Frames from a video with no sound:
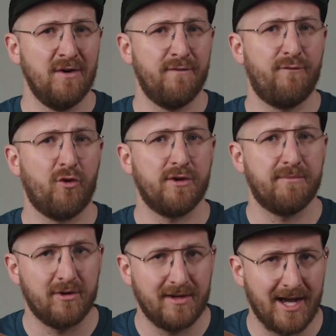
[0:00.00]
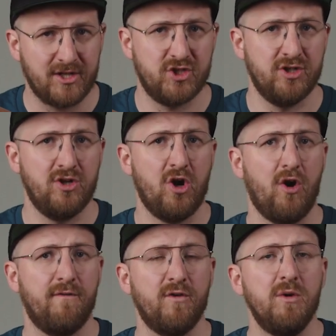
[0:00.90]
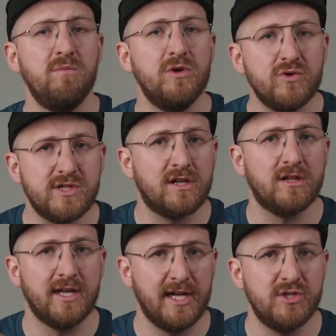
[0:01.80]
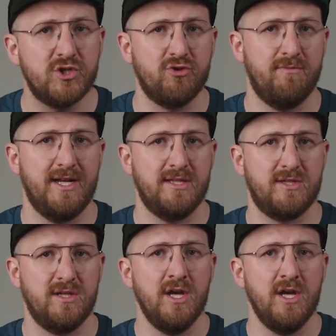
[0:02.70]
for the production of musical instruments.